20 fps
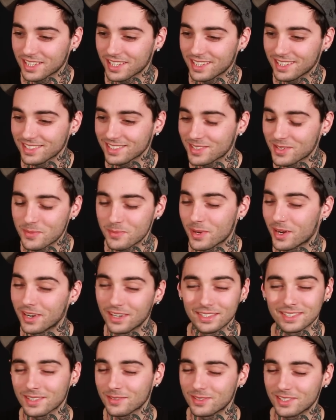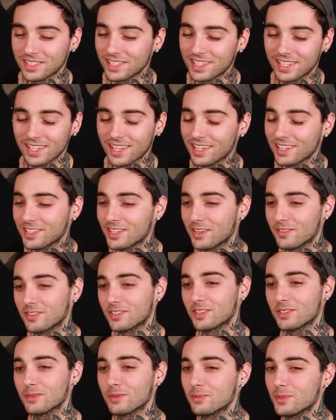like so embarrassed. I want to get it like
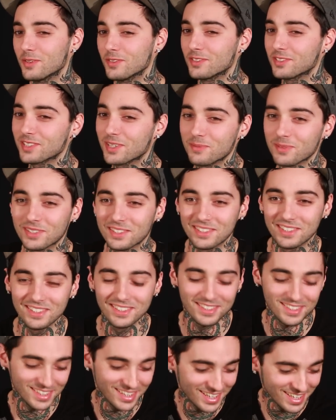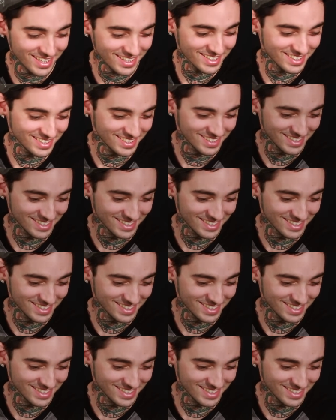covered or removed or something. Yeah.